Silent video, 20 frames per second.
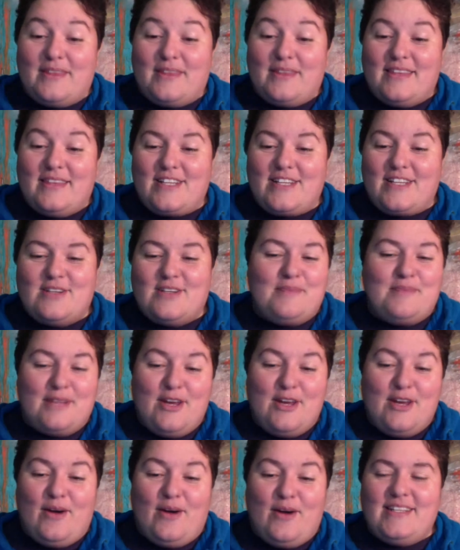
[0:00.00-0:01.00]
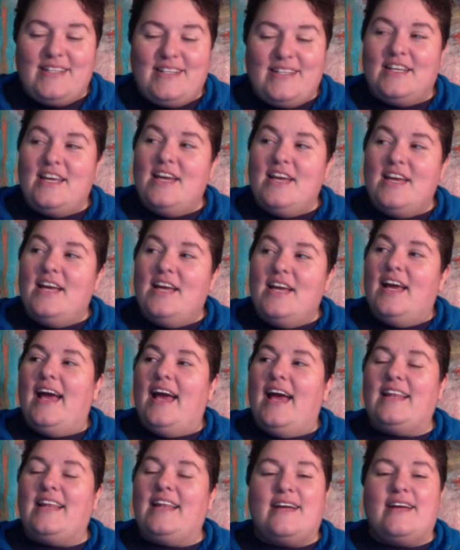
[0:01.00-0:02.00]
think so, but no, I didn't.
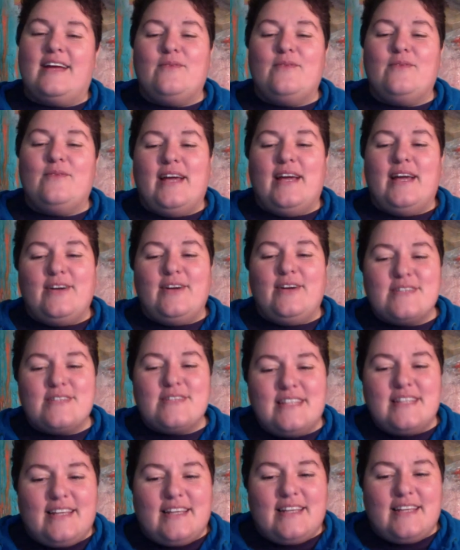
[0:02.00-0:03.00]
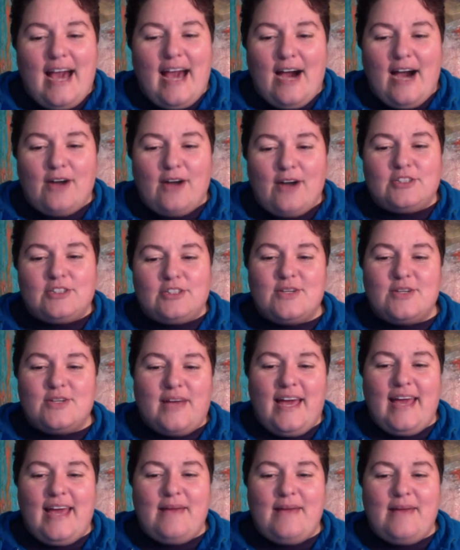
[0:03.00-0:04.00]
And like when I go to sit in the couch, it's
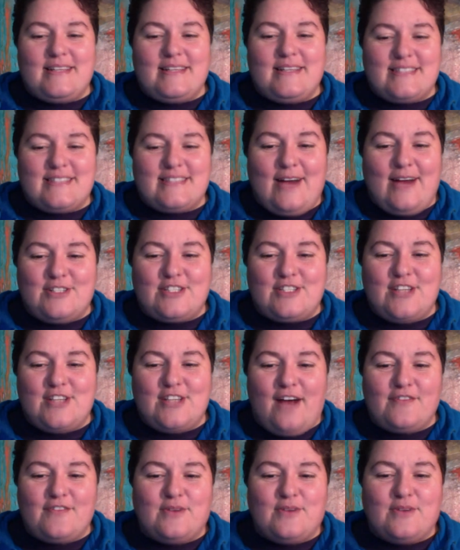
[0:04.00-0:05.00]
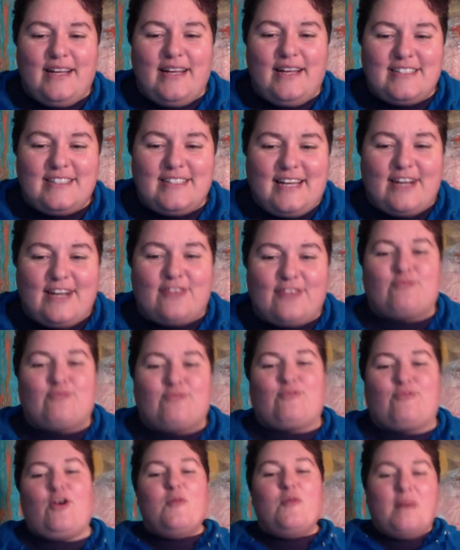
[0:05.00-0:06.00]
okay because the couch is soft. So I can just kind of
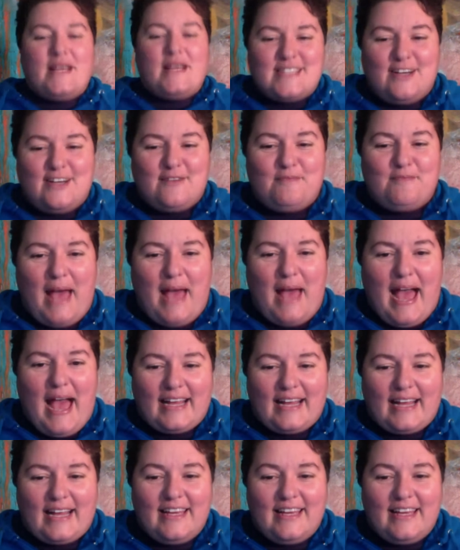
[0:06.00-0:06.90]
throw myself back.